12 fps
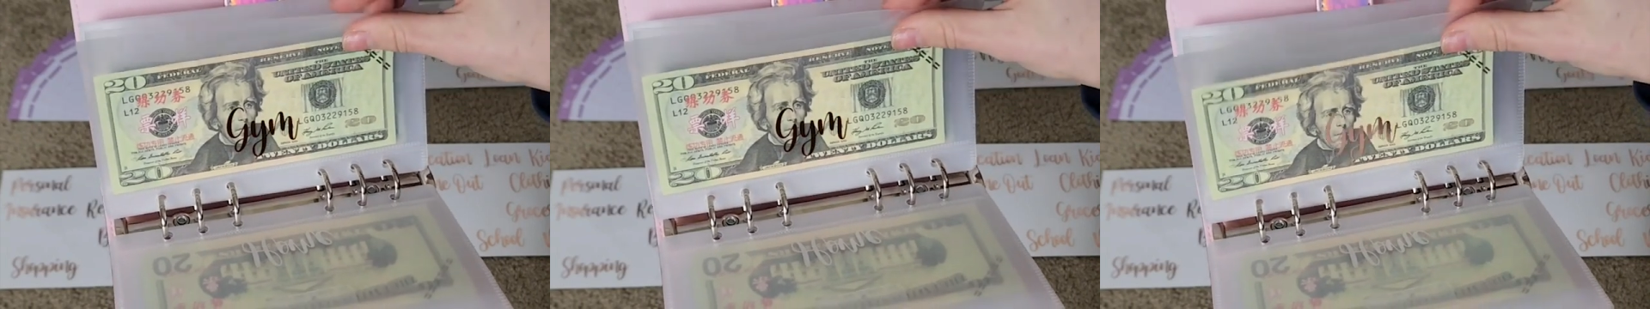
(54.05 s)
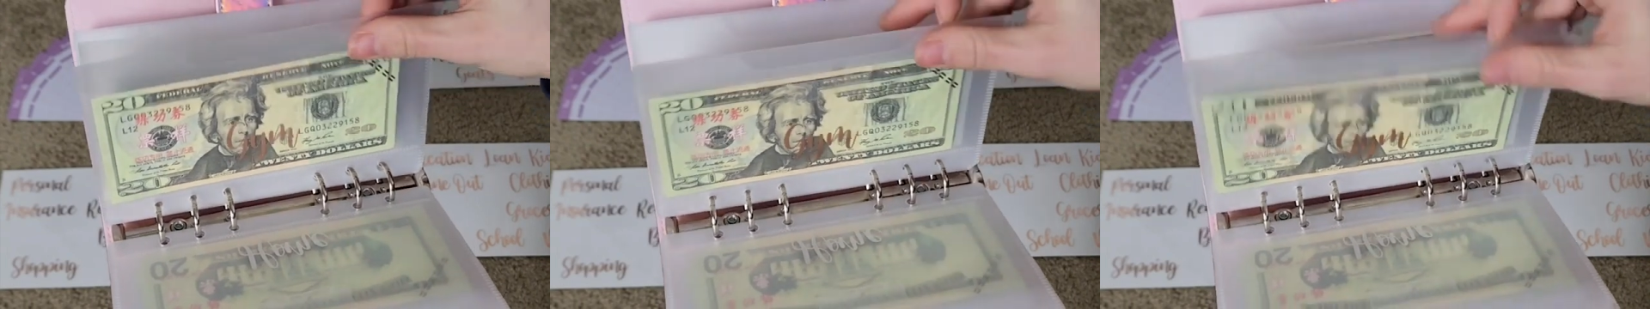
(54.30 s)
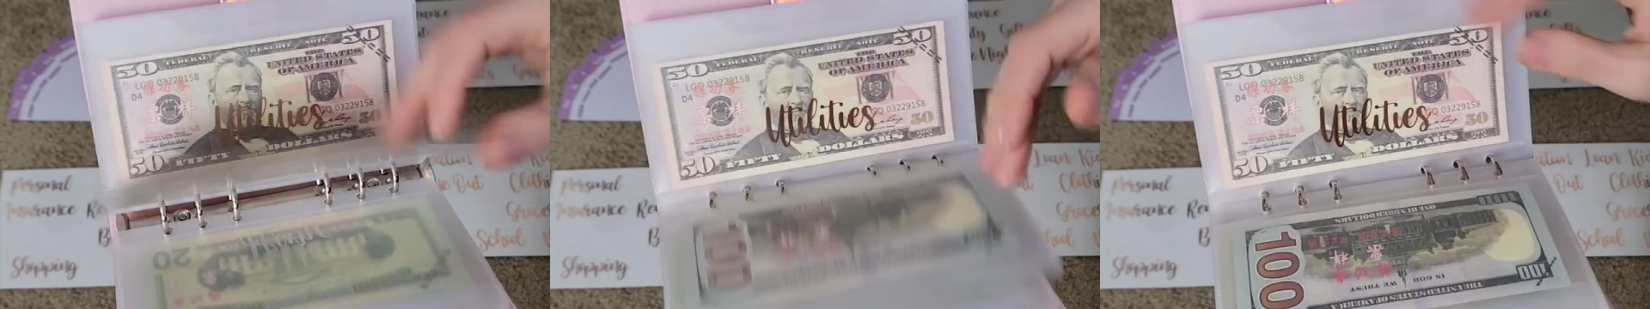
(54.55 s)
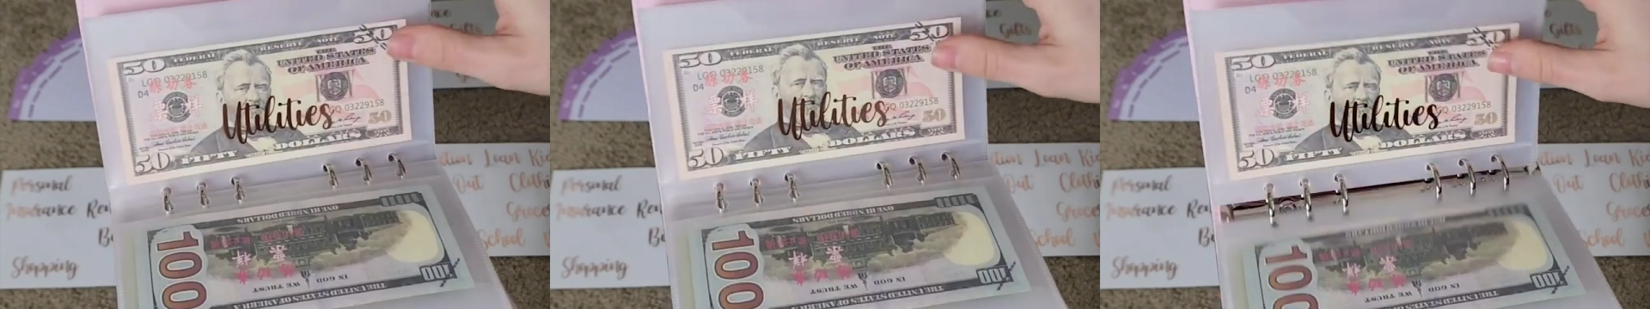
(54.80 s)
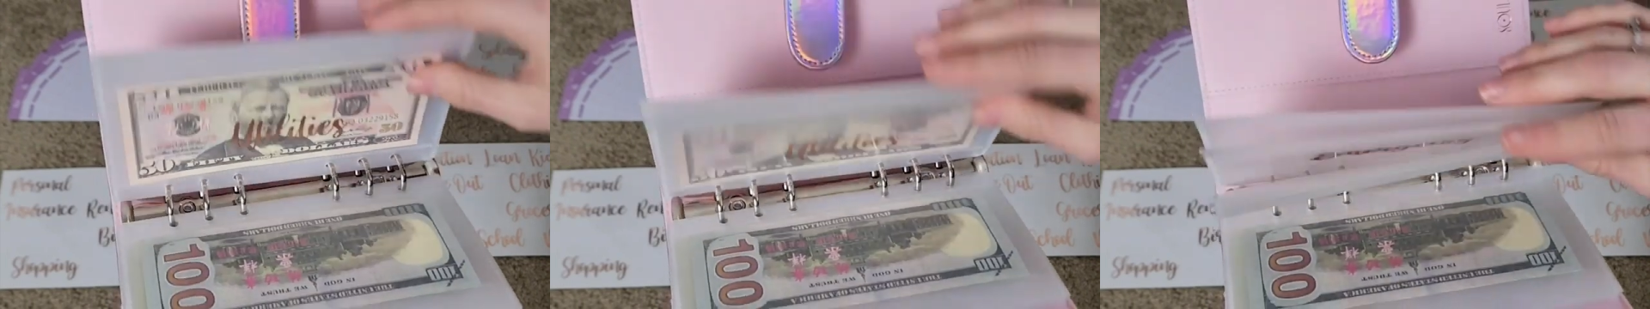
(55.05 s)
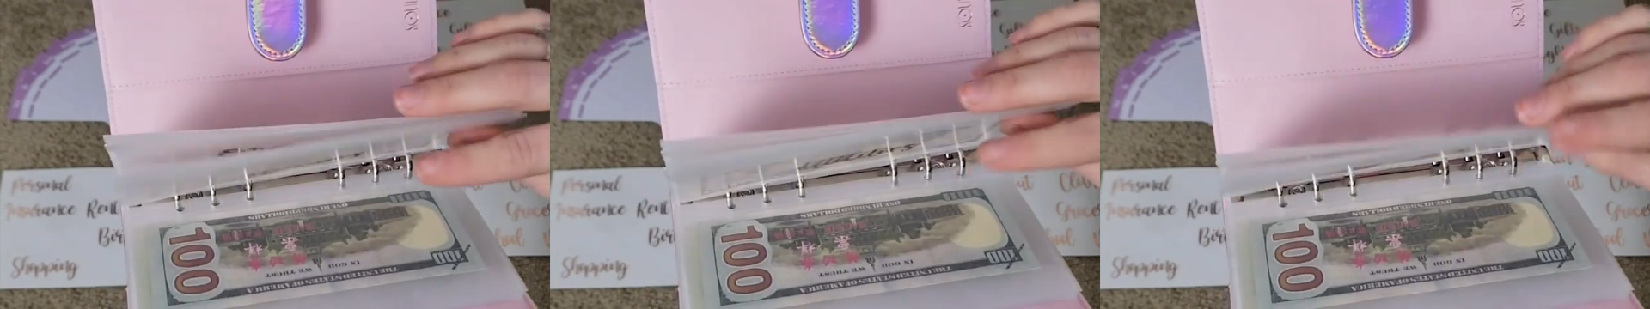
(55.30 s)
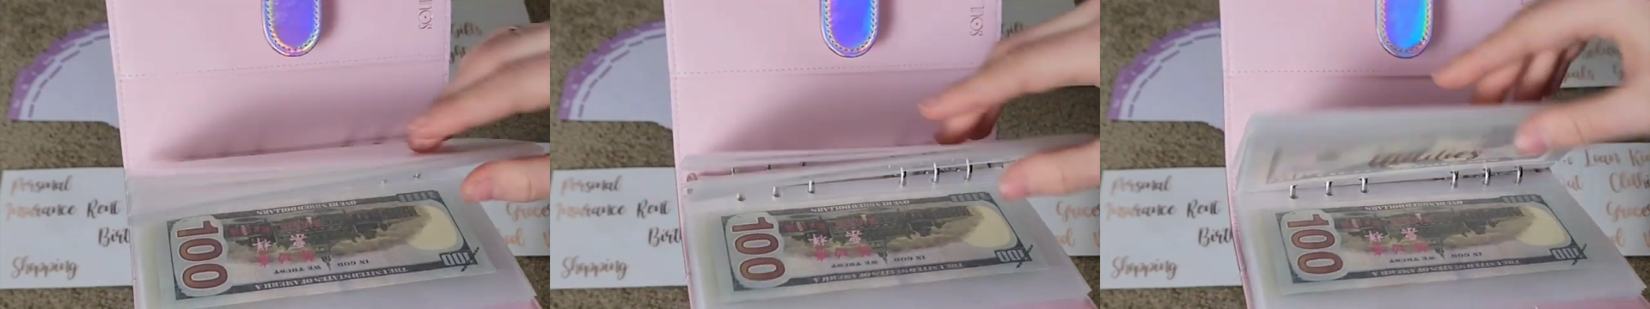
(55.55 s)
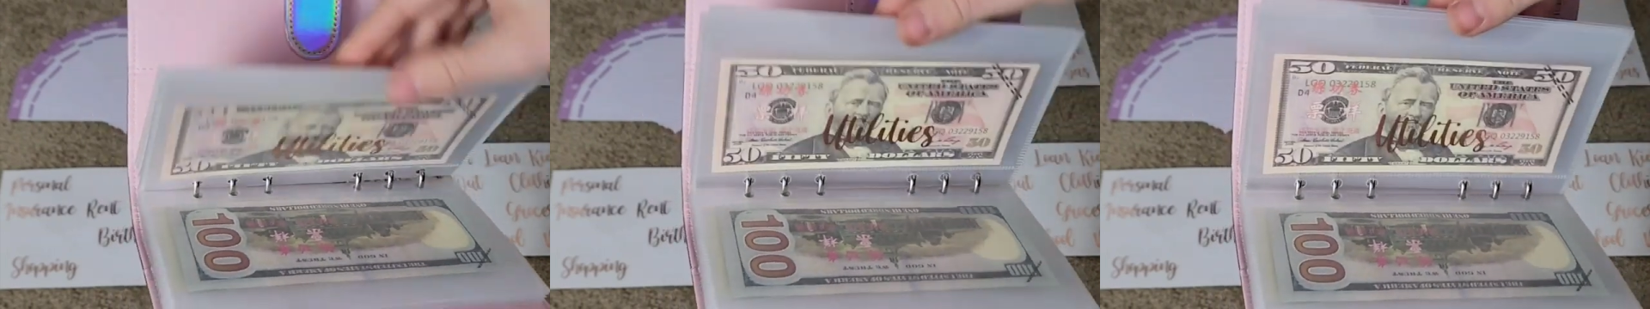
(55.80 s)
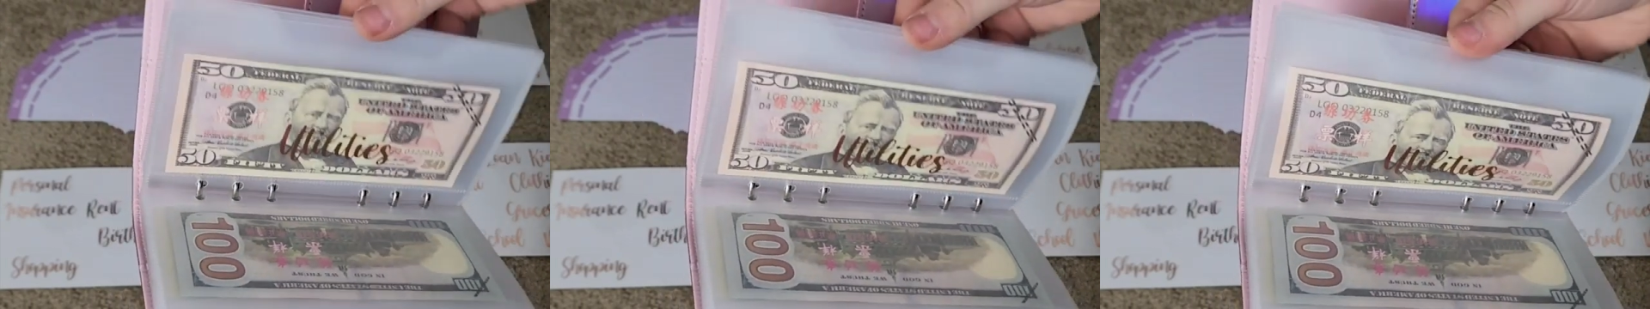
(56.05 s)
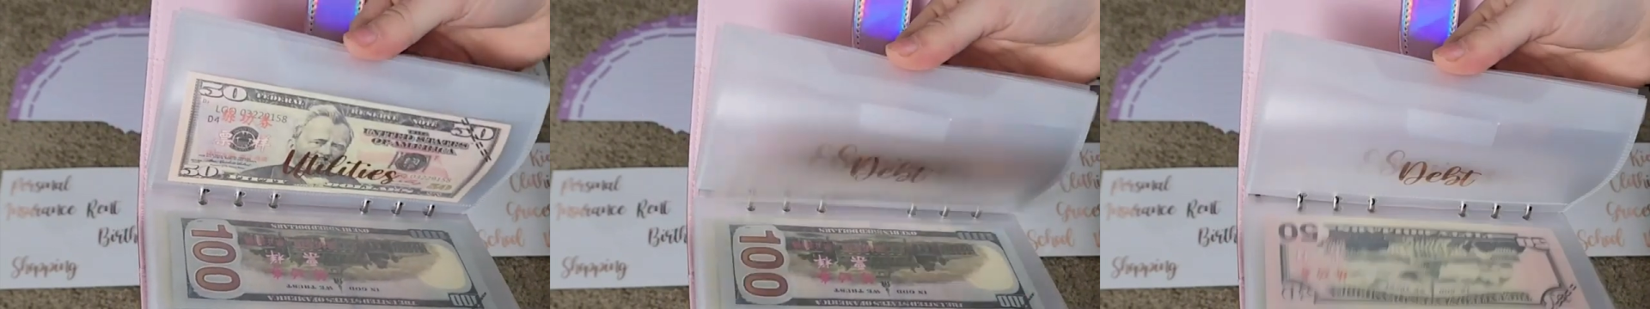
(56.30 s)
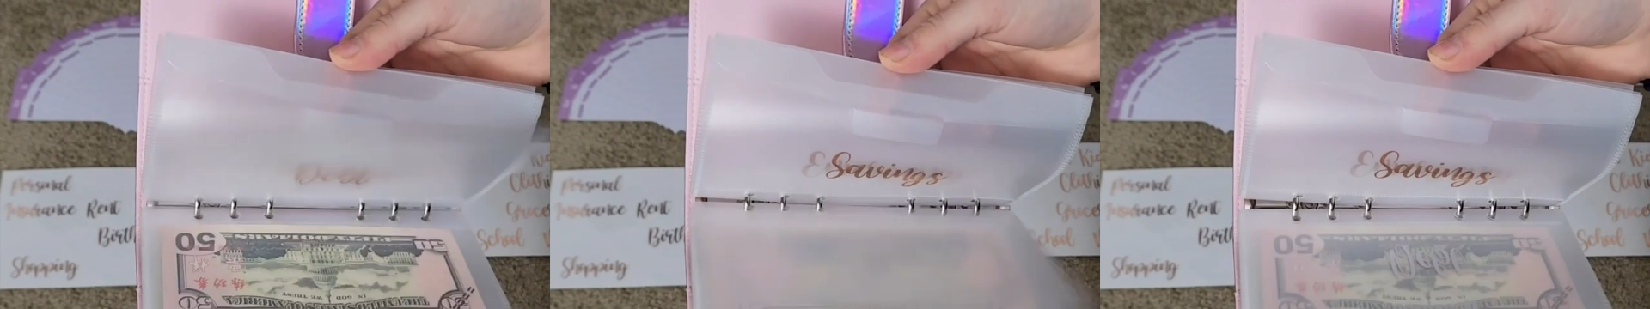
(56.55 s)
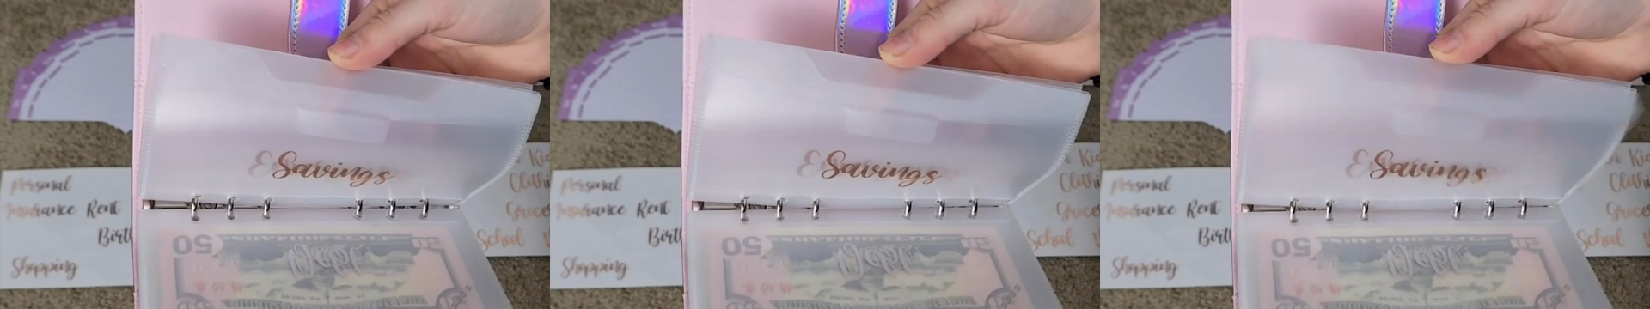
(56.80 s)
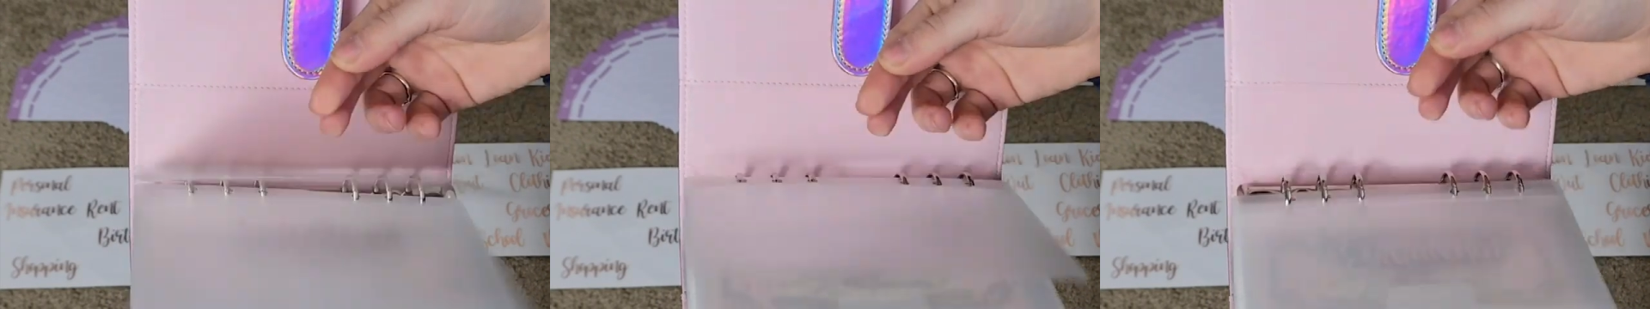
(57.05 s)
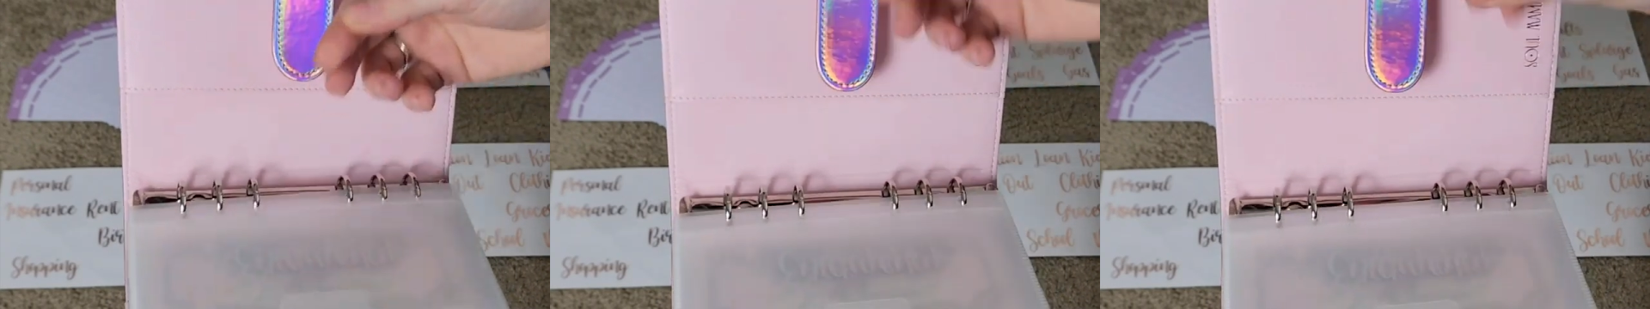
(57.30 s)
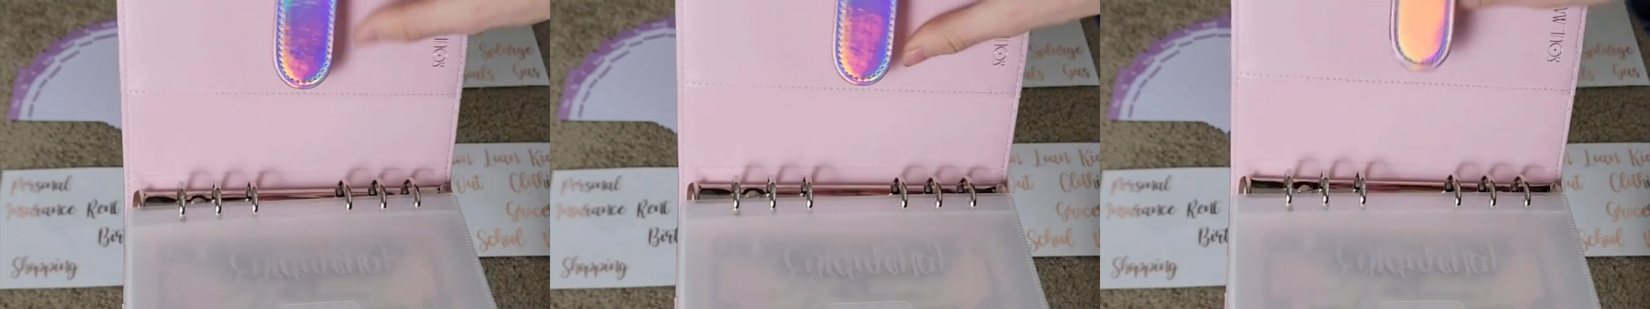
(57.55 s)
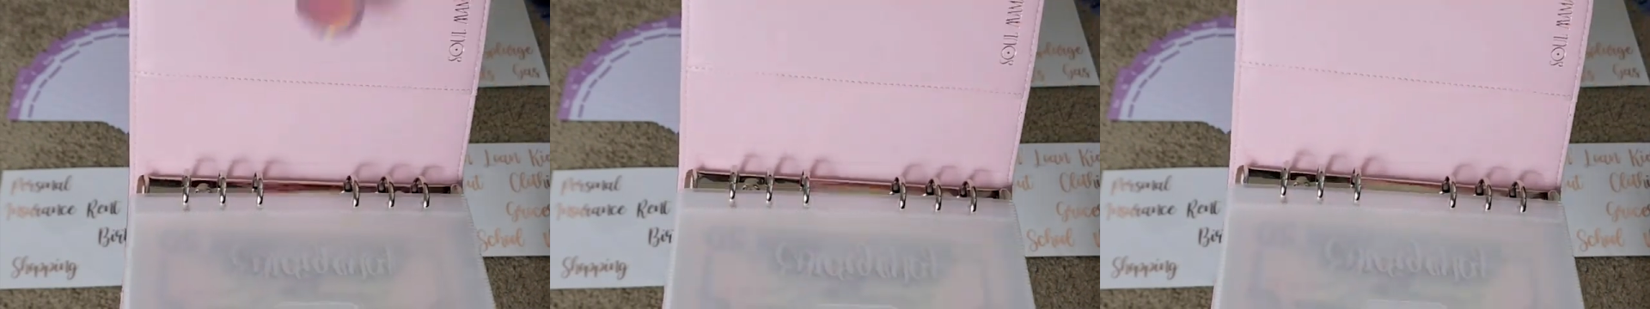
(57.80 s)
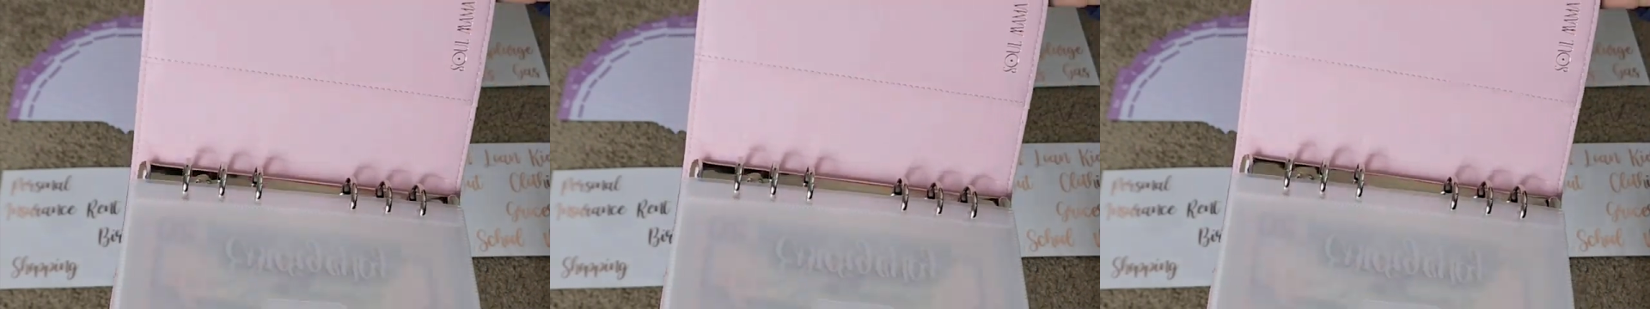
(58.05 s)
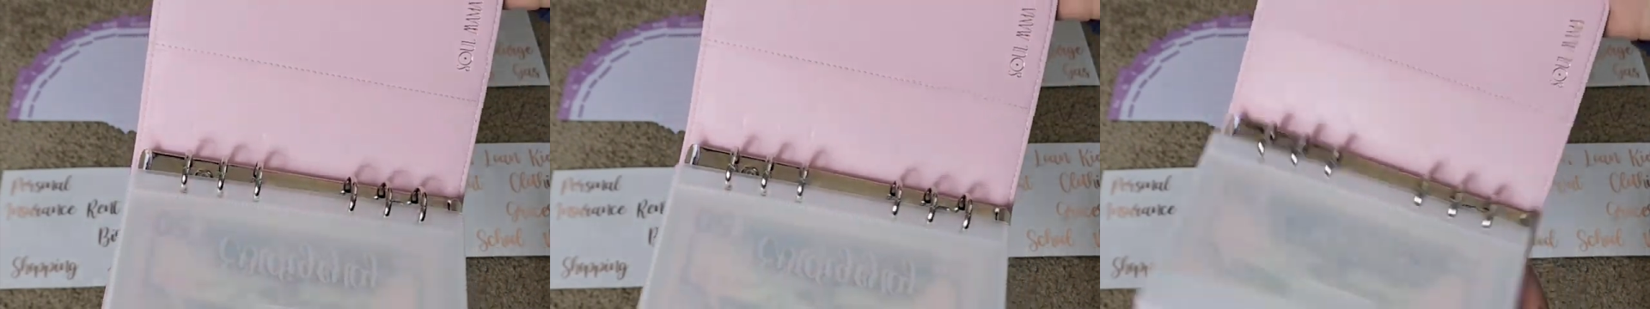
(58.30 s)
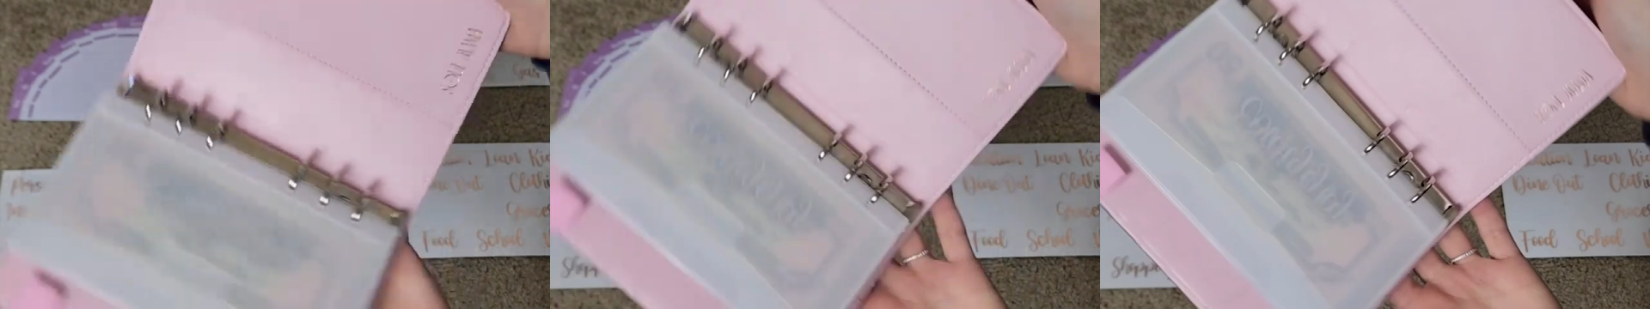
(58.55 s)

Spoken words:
(no speaker visible)